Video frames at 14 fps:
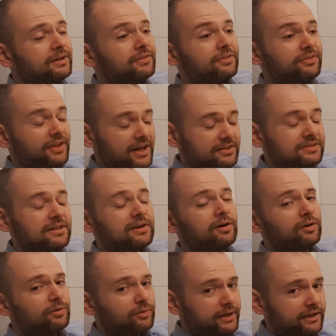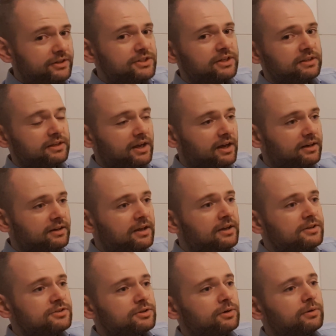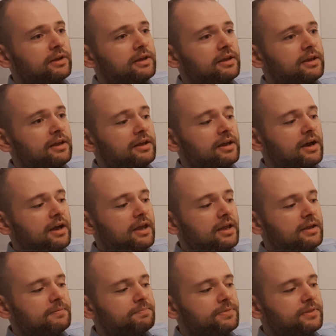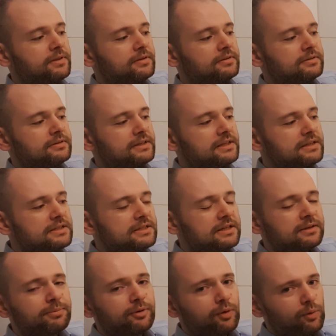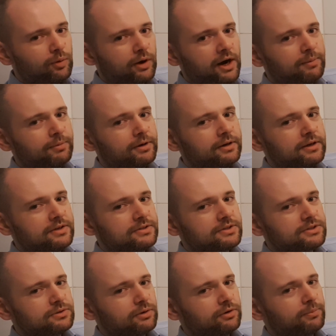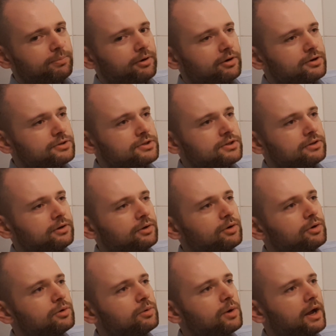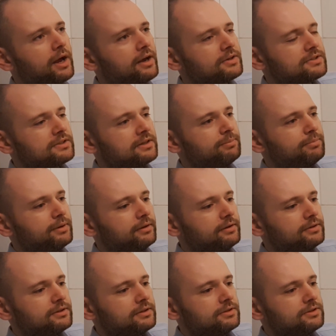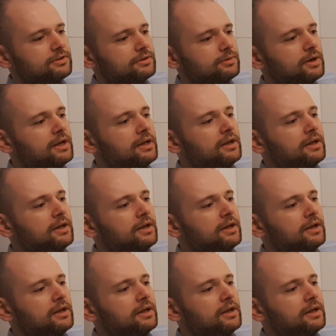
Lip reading: That they are really shitty at. So a decent programmer is the sort of person who has the ability to